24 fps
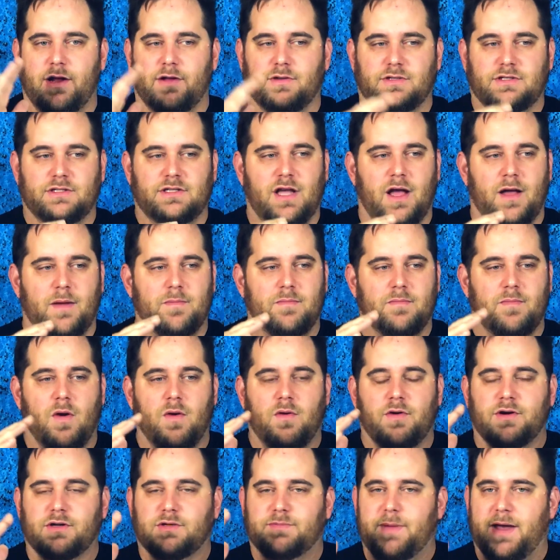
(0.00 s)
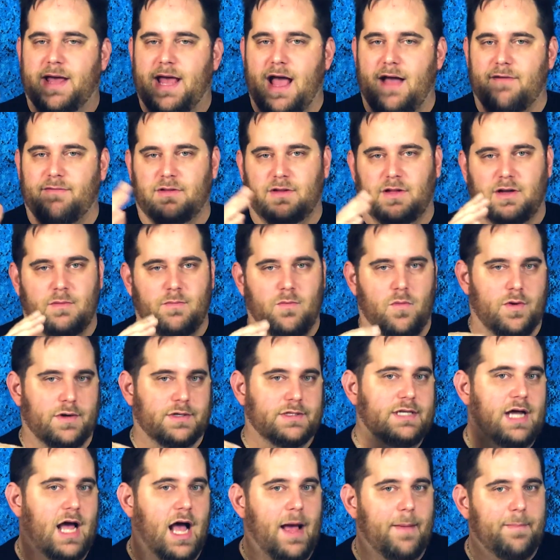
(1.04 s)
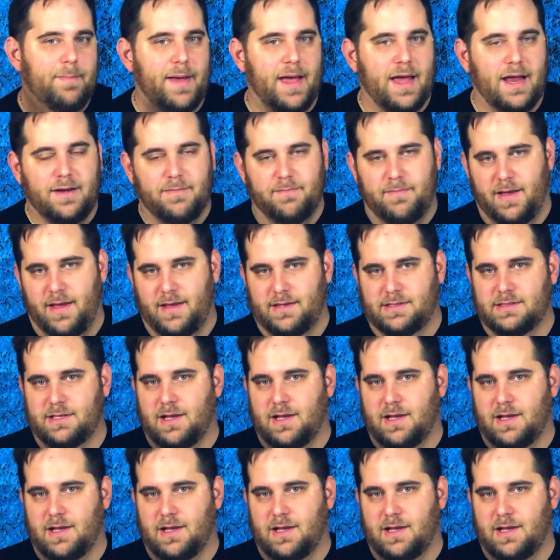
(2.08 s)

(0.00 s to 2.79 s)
some motors may have a little more top end,